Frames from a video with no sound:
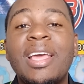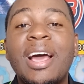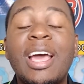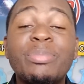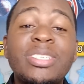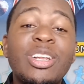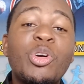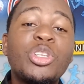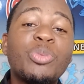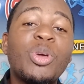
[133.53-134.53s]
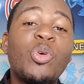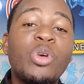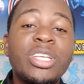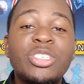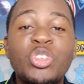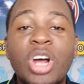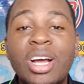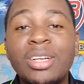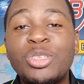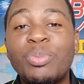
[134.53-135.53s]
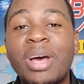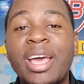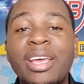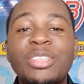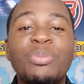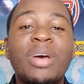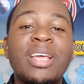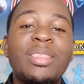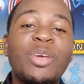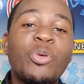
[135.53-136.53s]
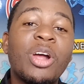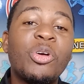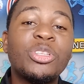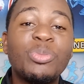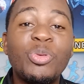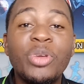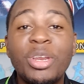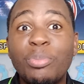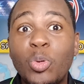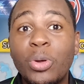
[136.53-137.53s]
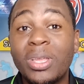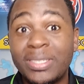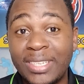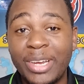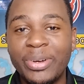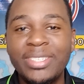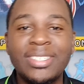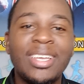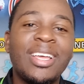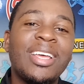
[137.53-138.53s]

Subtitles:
am still going to be holding strong to my thing. We are going to be winning both series.